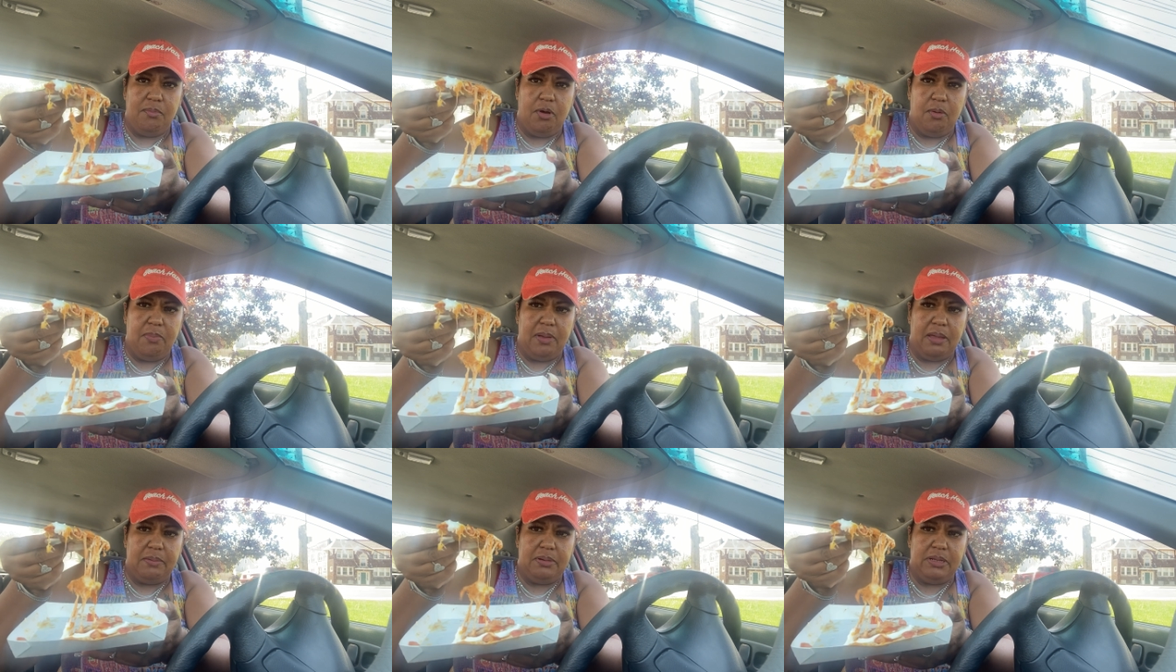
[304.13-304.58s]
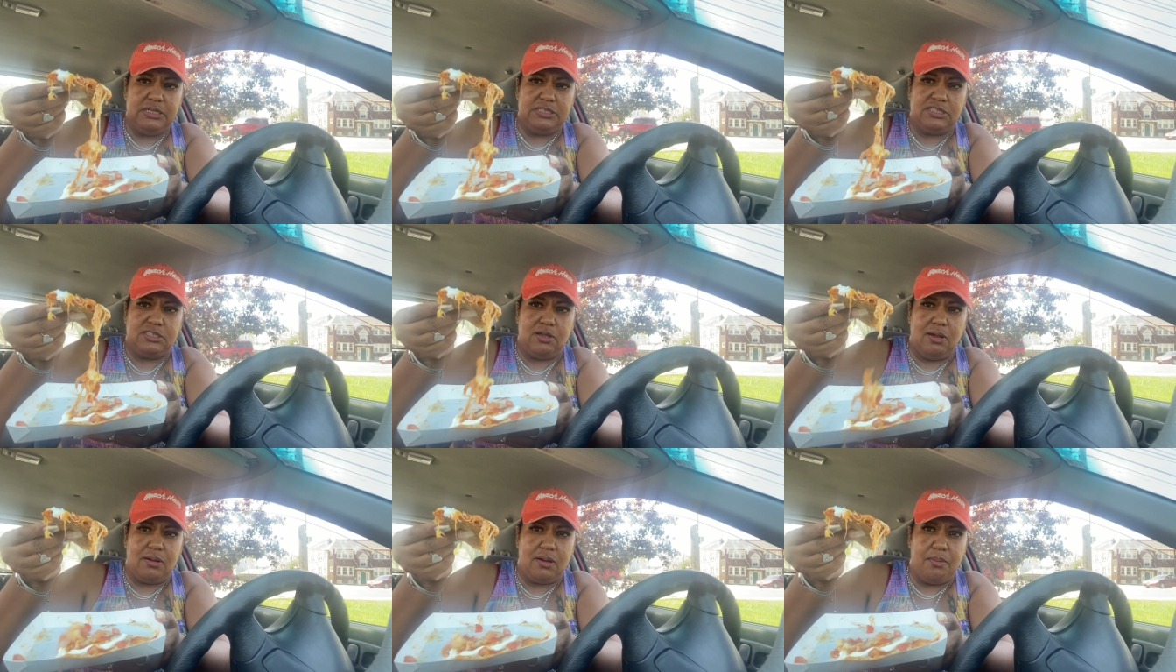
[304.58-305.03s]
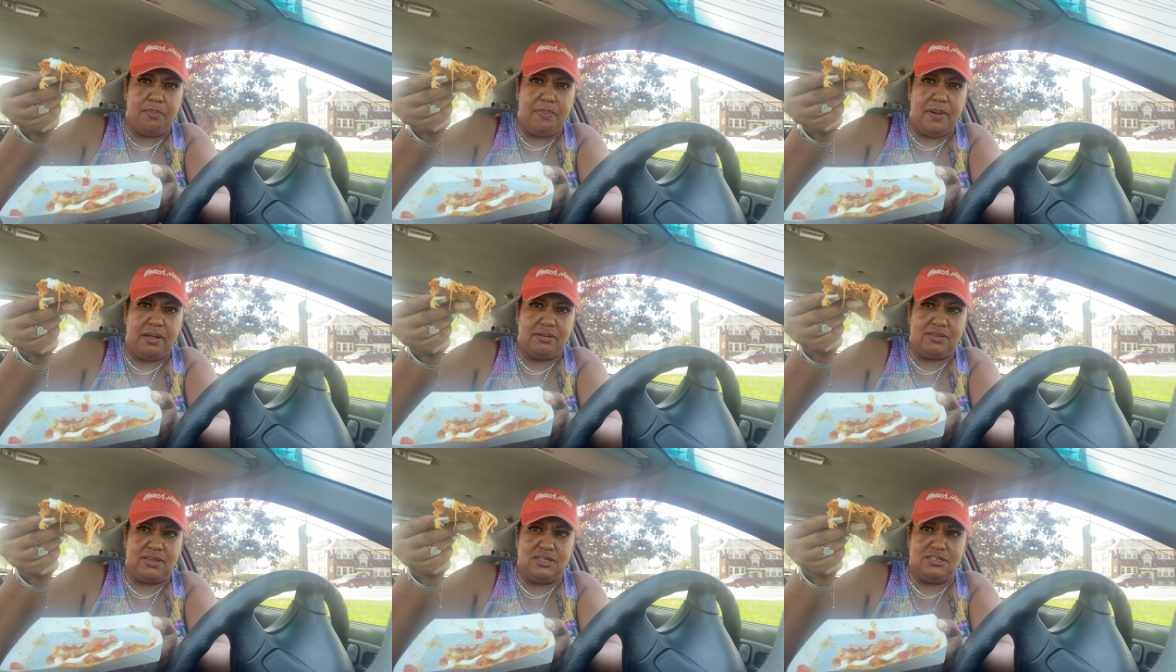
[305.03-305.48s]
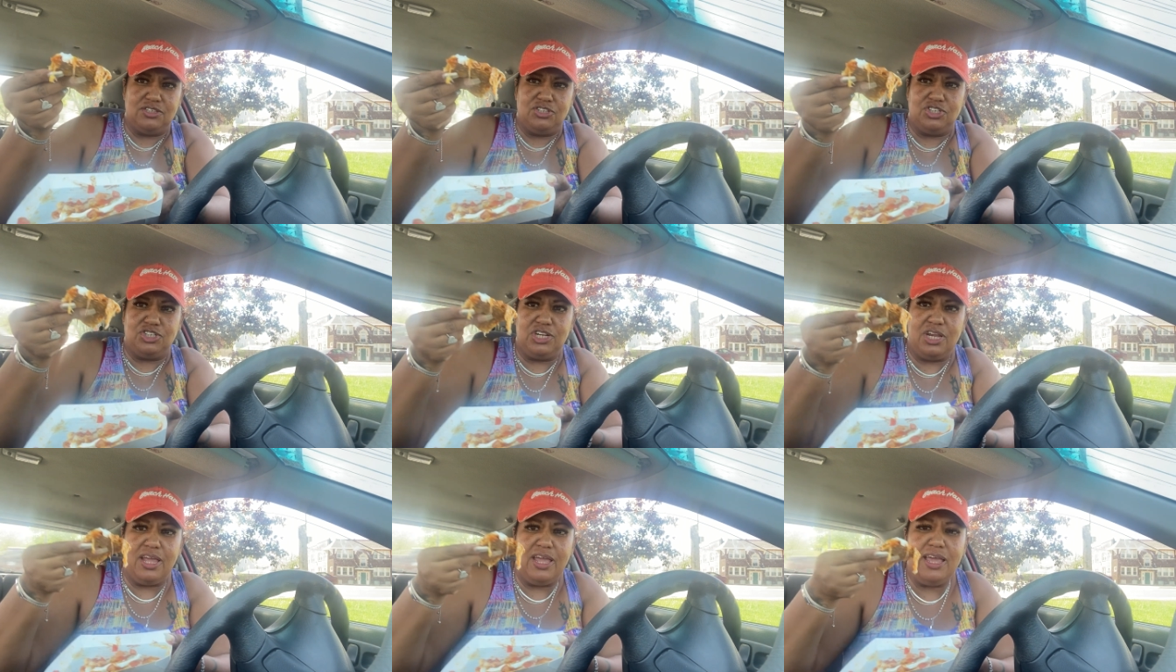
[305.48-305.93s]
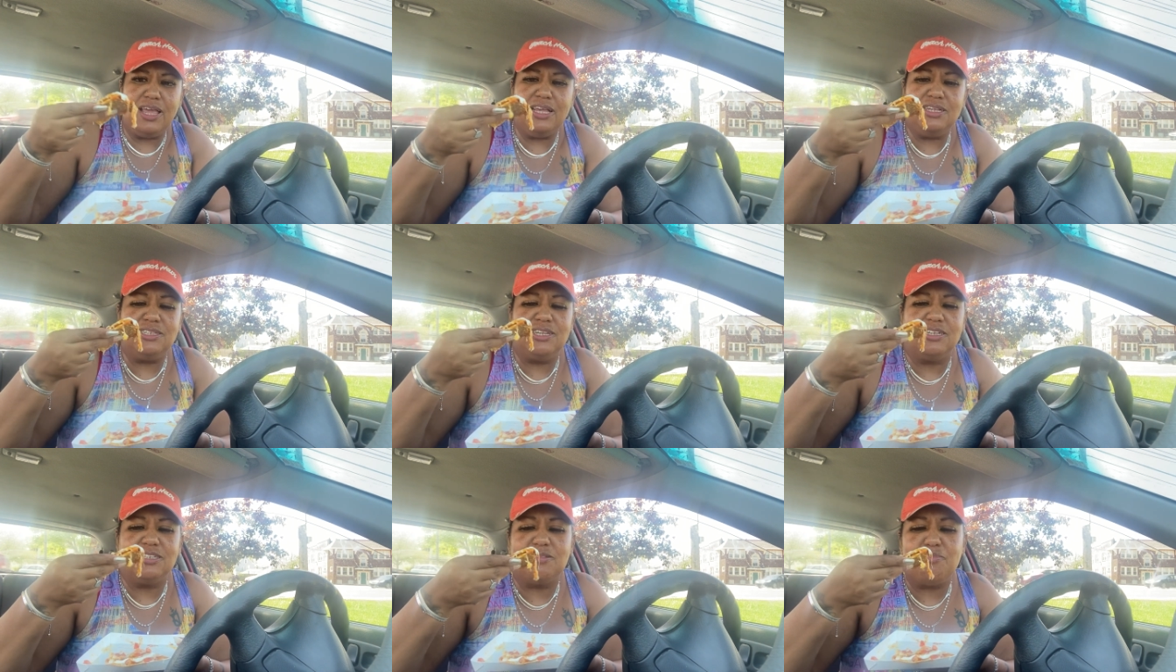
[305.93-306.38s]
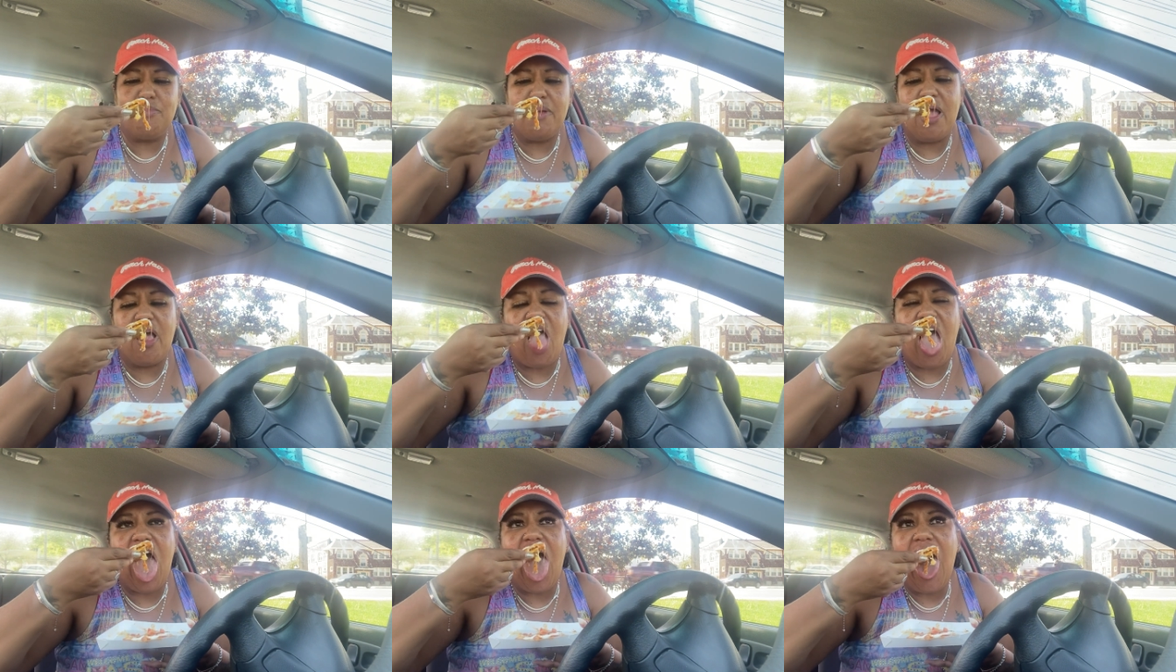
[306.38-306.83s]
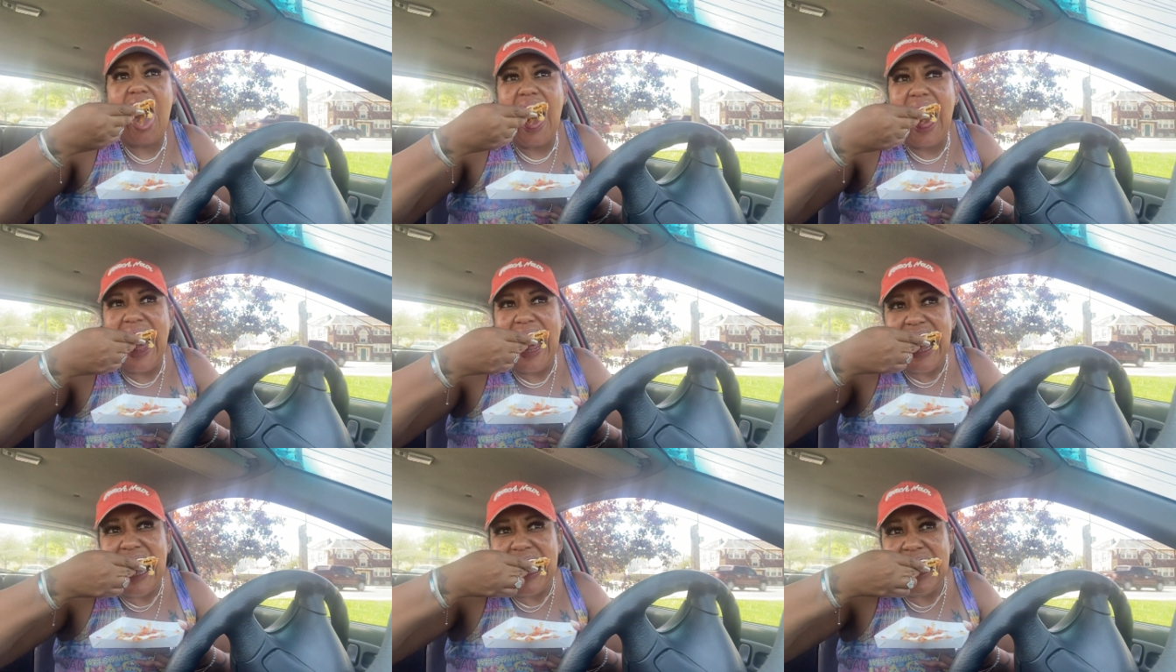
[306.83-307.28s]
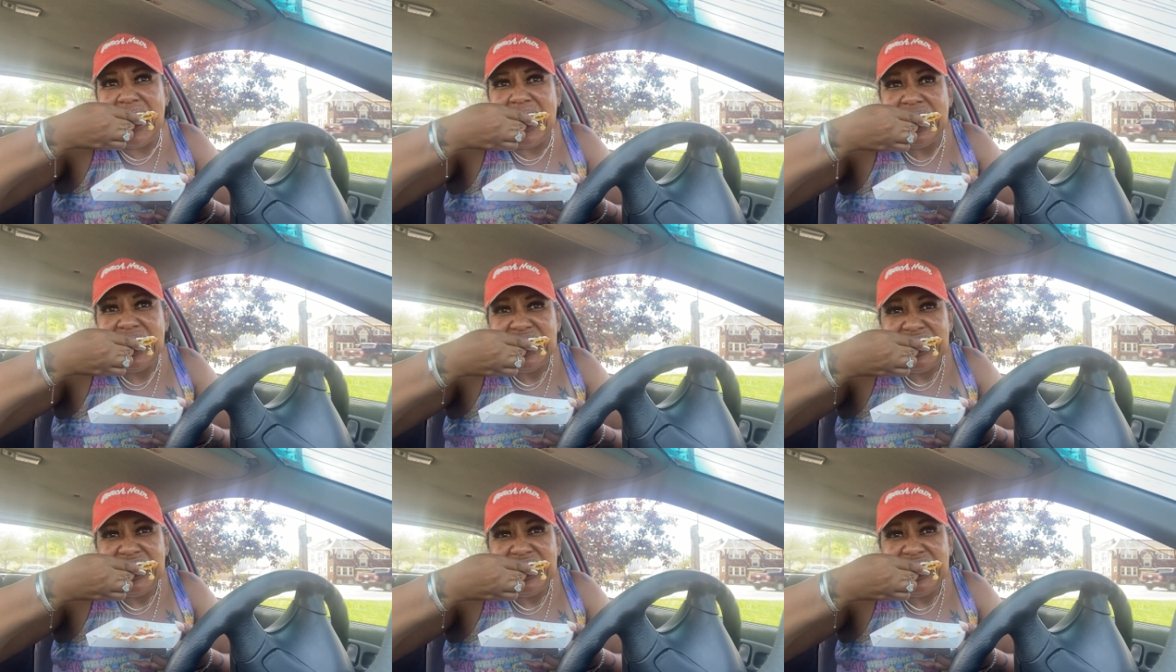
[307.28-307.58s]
on baby let's talk about this cheese that's melting mm.